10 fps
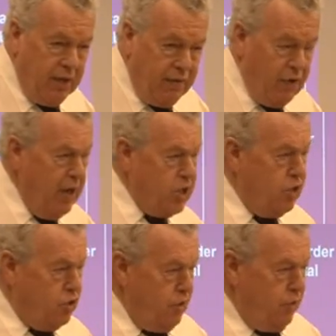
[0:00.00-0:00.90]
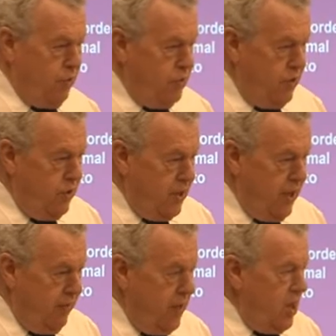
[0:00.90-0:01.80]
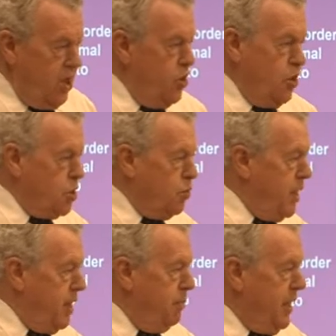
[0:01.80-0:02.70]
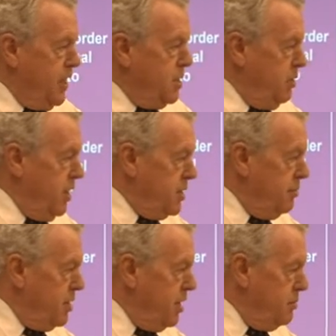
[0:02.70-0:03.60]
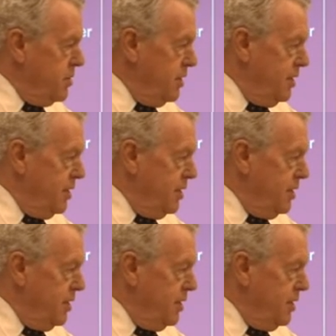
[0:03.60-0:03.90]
If you're actually truthful to yourself, you could swear black is white sometimes,